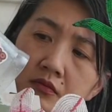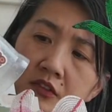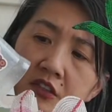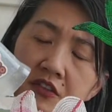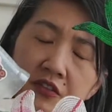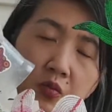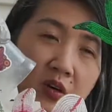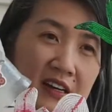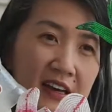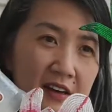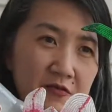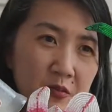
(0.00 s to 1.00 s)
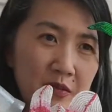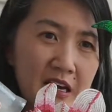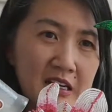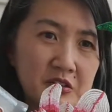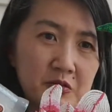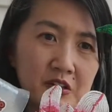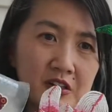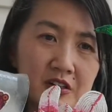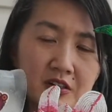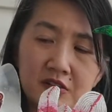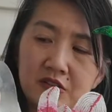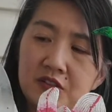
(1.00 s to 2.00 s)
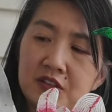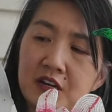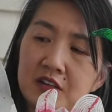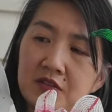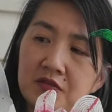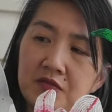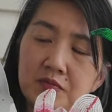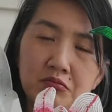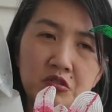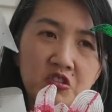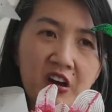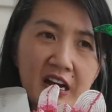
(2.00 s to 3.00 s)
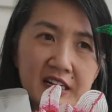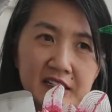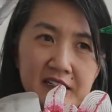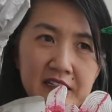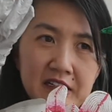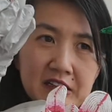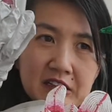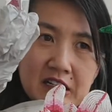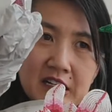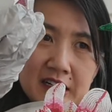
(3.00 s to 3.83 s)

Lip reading: Because the one I had from last week was kind of dried in here.